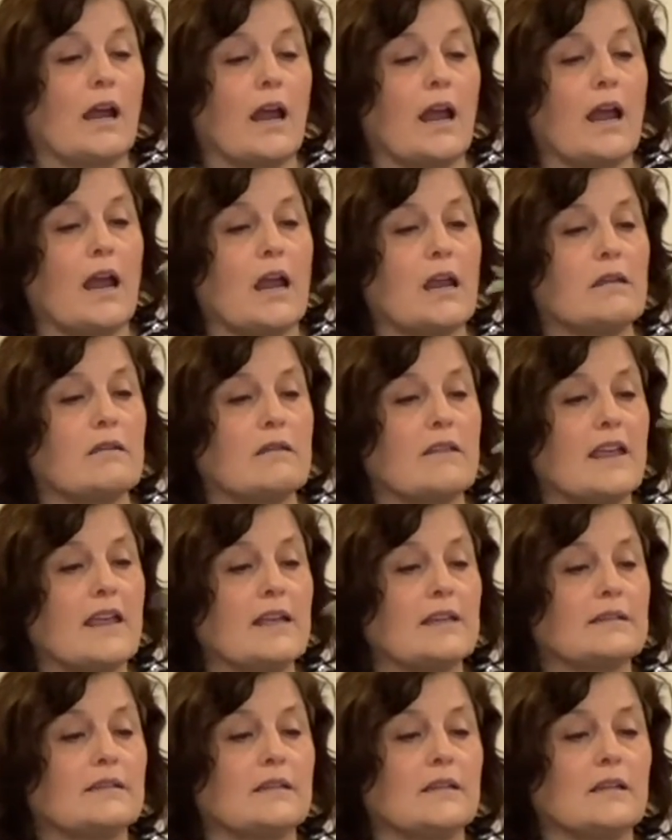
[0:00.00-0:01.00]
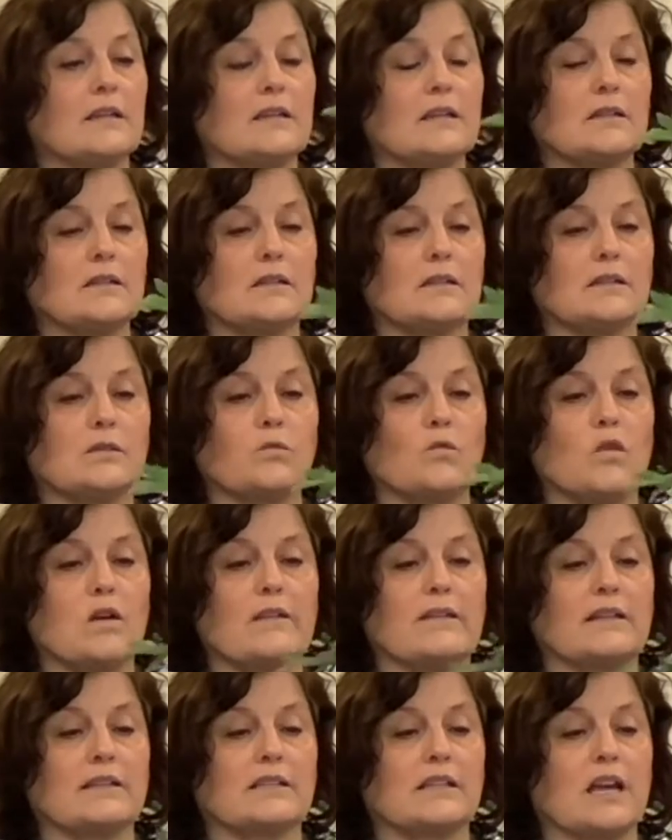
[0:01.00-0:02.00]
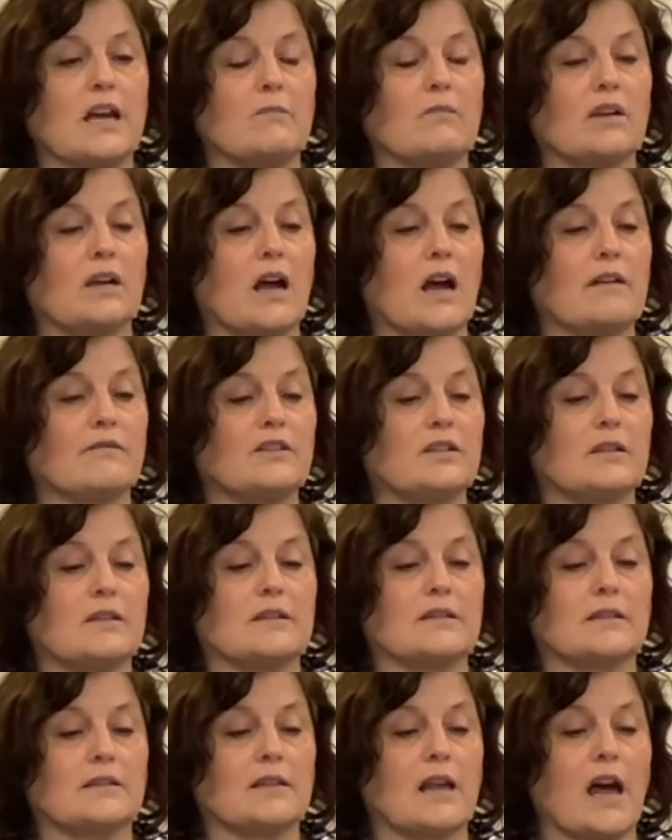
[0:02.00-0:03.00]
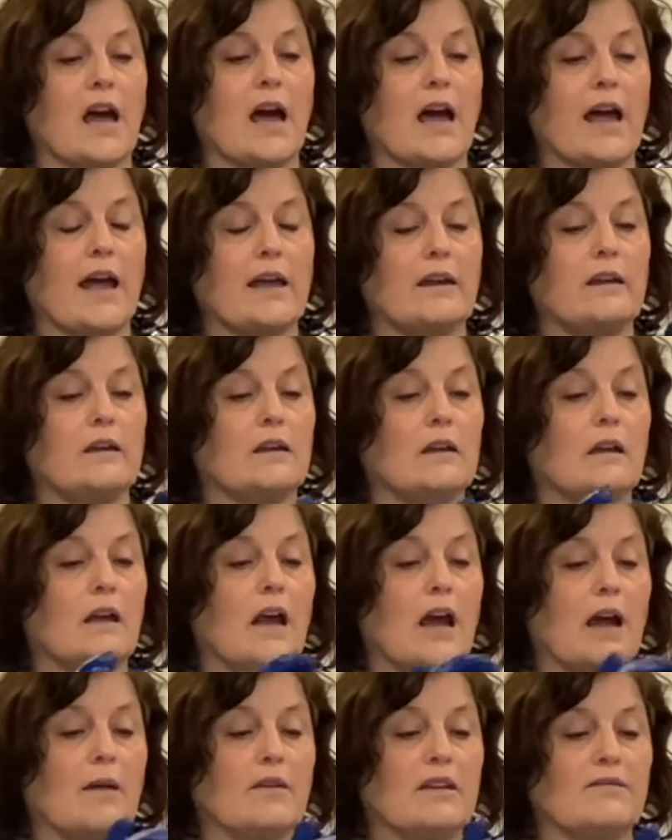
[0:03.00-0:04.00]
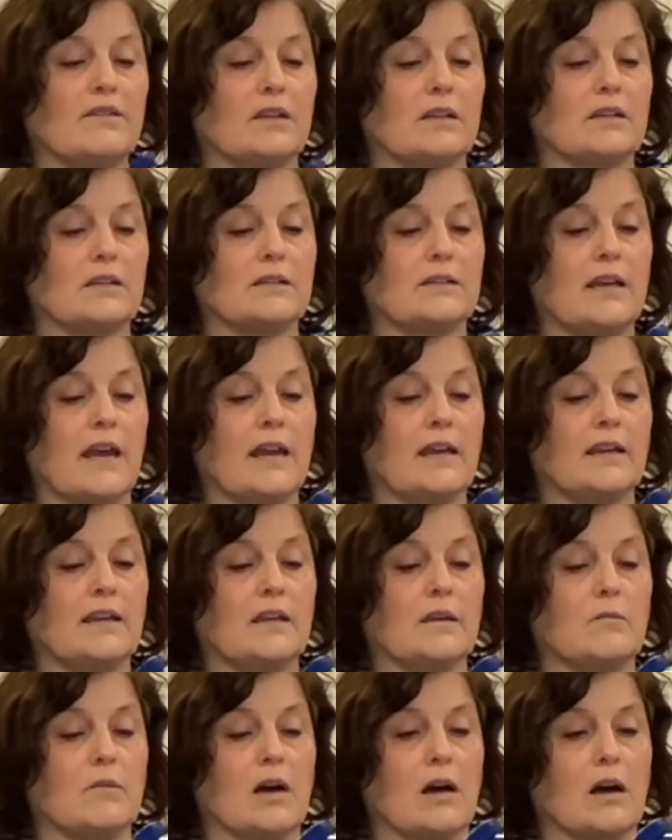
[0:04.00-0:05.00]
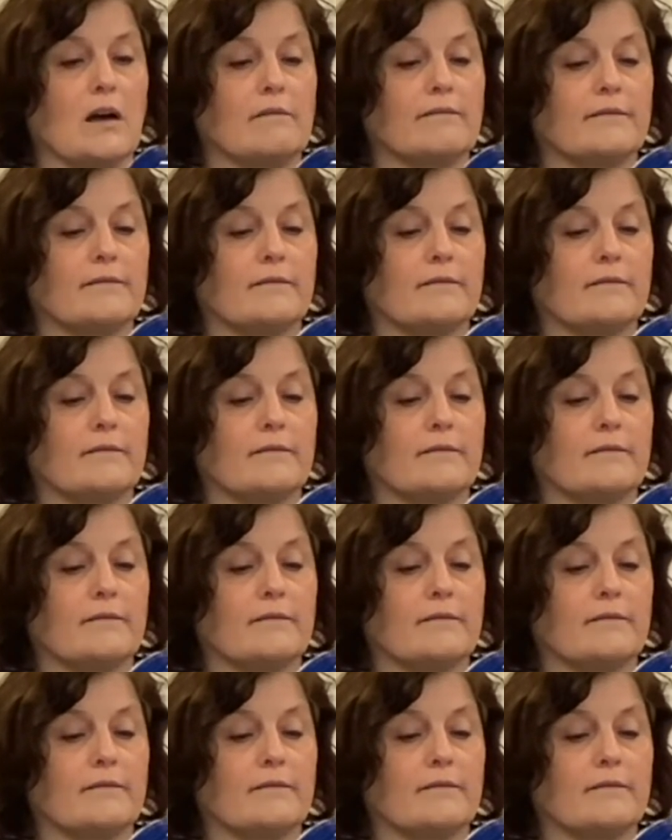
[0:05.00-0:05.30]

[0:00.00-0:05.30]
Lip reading: And then, see, this is one that's coming off to the side. I'm even going to take him off.